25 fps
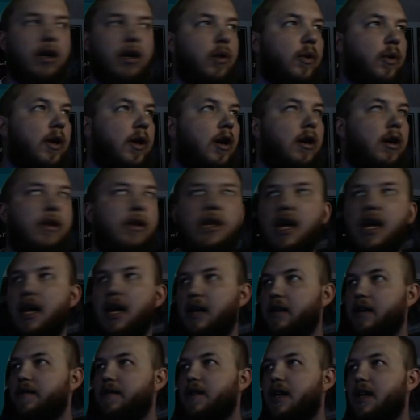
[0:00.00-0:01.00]
we are at the
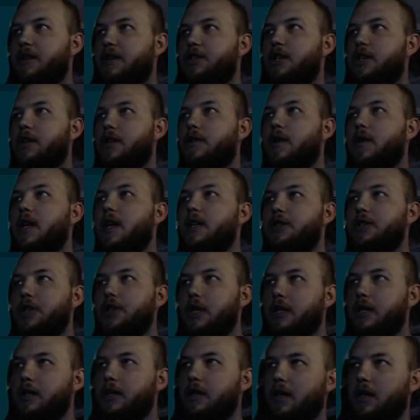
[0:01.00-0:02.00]
end of that
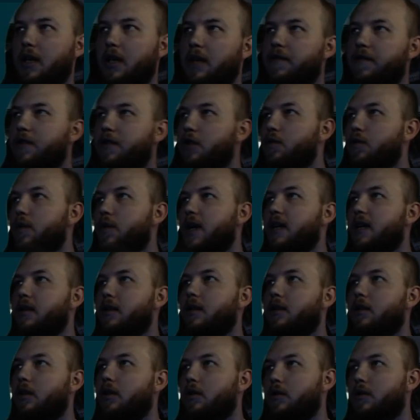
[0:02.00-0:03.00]
generation. If you ran
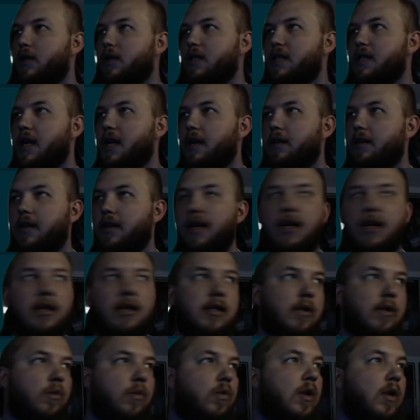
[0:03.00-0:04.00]
the code exactly
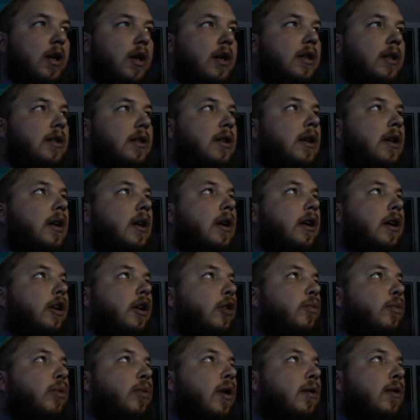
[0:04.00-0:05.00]
as it was,
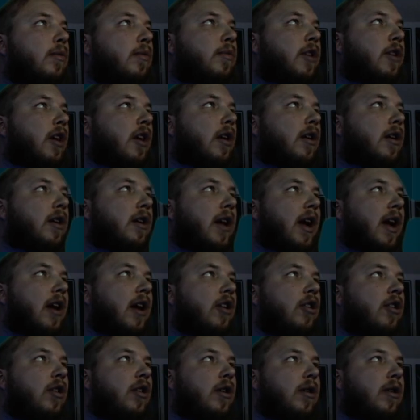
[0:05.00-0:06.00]
you probably got an
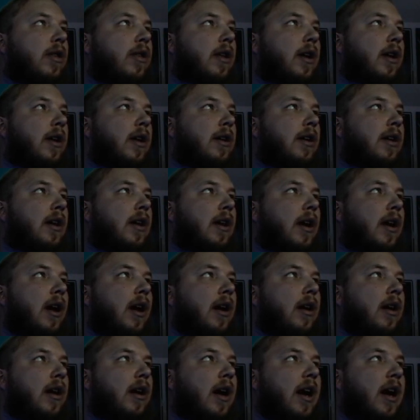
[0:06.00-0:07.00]
error that
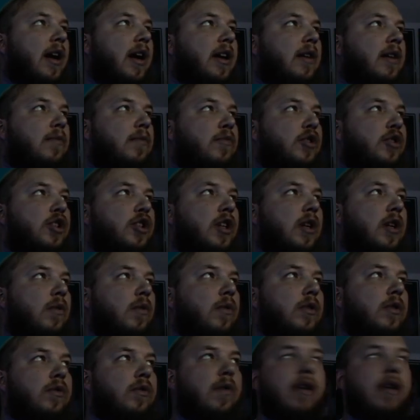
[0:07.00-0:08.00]
IMG
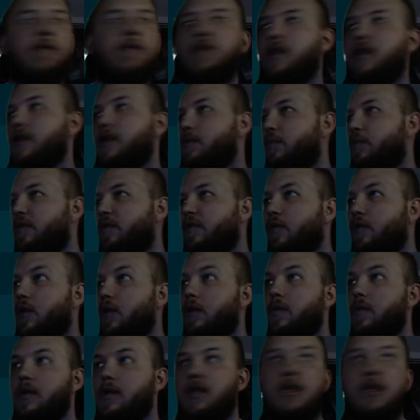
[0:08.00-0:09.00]
was referenced
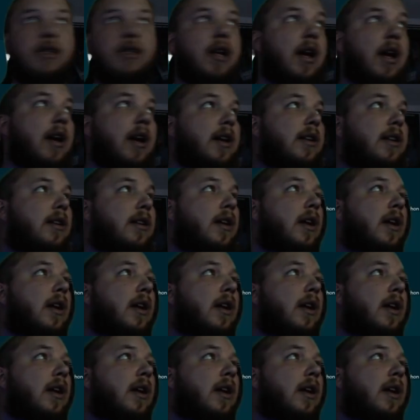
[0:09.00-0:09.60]
before it was assigned.